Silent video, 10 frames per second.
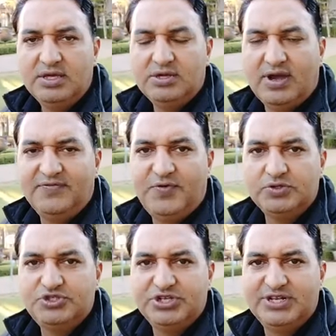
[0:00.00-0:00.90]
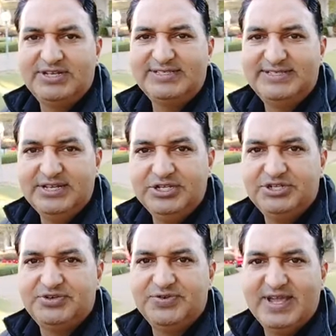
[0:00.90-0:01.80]
you're unfortunately going to continue
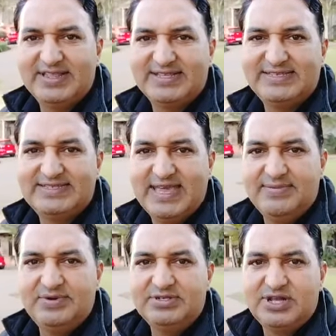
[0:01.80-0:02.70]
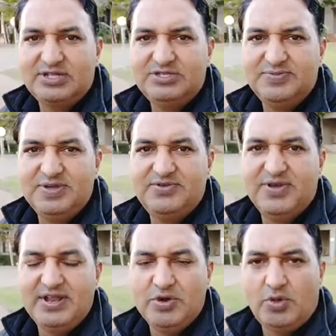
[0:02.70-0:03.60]
to create the same results you've been
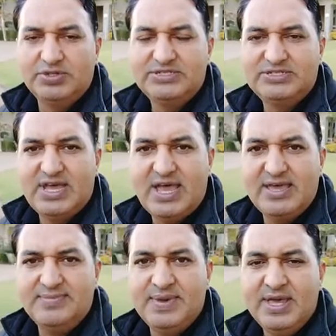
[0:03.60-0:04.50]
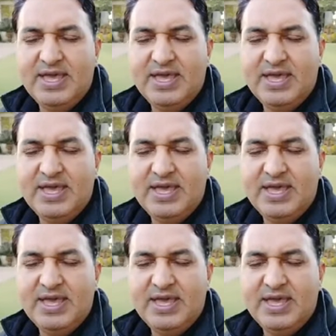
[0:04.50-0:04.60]
creating all this time.